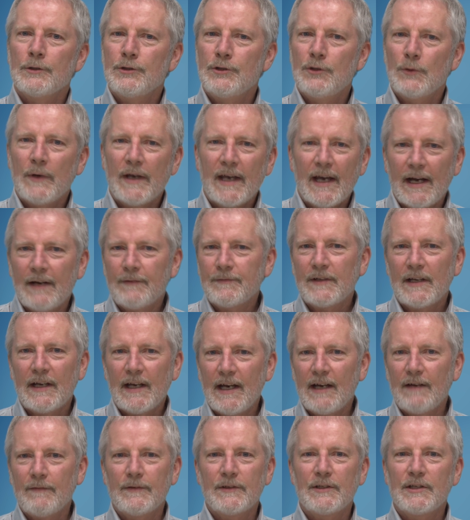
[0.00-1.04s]
Do we have to
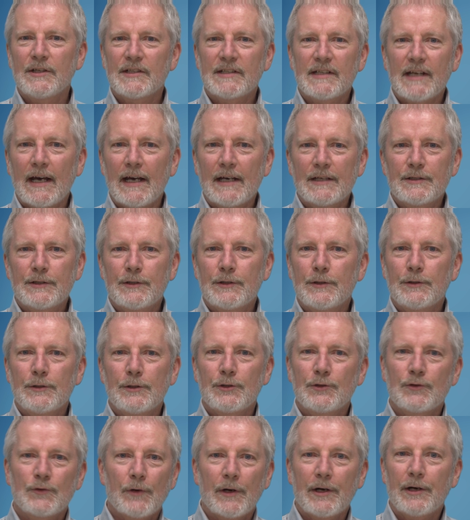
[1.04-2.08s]
have a disaster to
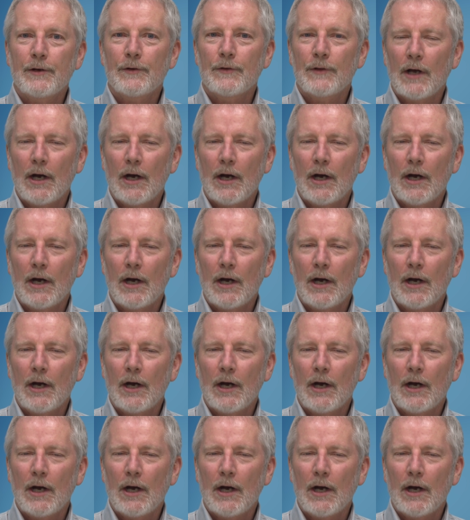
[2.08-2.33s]
trigger